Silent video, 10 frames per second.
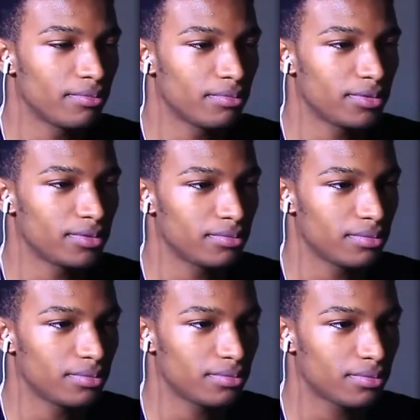
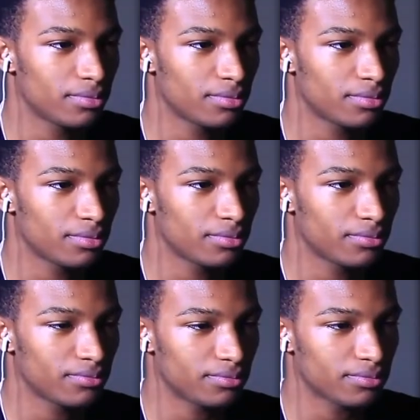
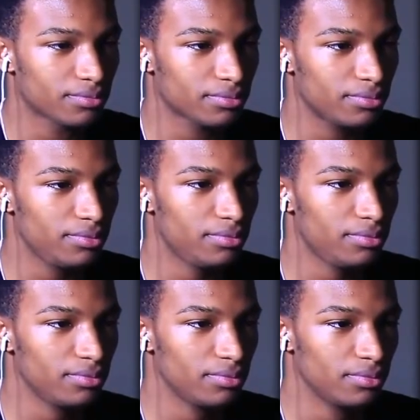
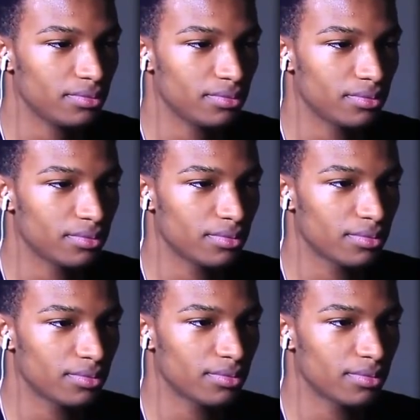
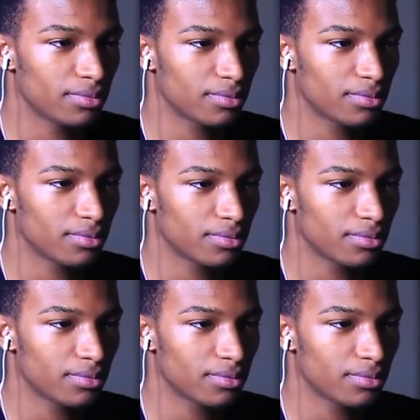Nothing is said.